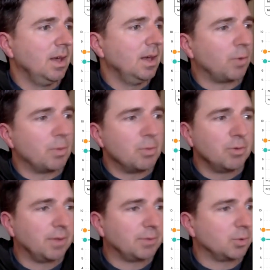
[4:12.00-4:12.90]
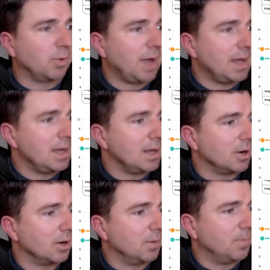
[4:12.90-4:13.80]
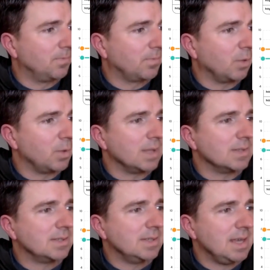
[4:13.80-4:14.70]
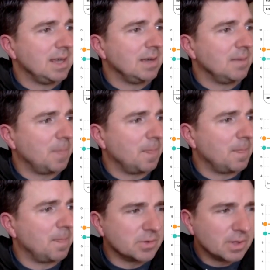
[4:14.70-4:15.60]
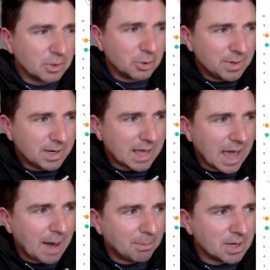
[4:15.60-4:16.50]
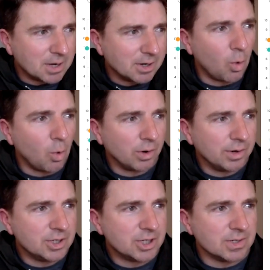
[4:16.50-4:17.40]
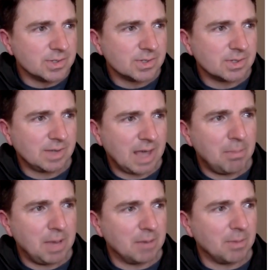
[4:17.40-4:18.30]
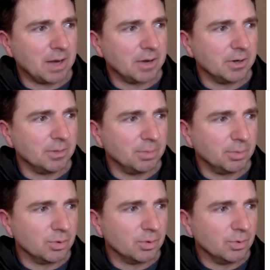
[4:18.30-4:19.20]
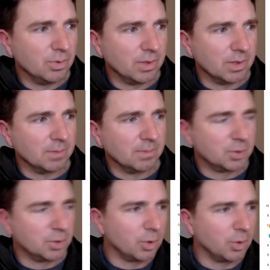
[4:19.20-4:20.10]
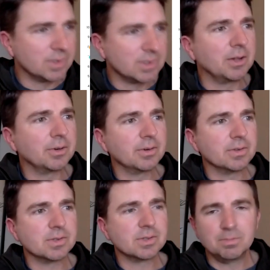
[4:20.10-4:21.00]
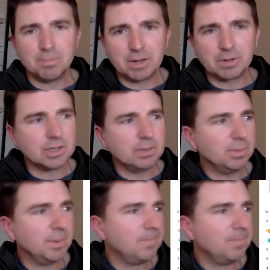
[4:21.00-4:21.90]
If we move left to right here, we can see there's a little bit of gap here. Orange is Campaign Monitor, blue, the turquoise color, is Mailchimp.